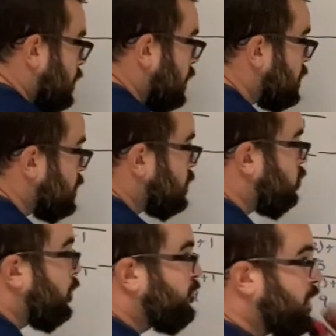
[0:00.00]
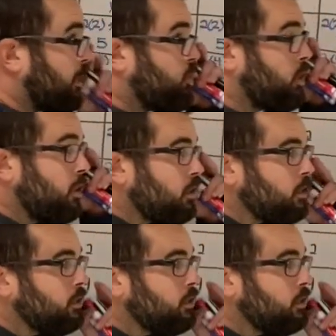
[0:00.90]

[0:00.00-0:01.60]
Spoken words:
a reflection.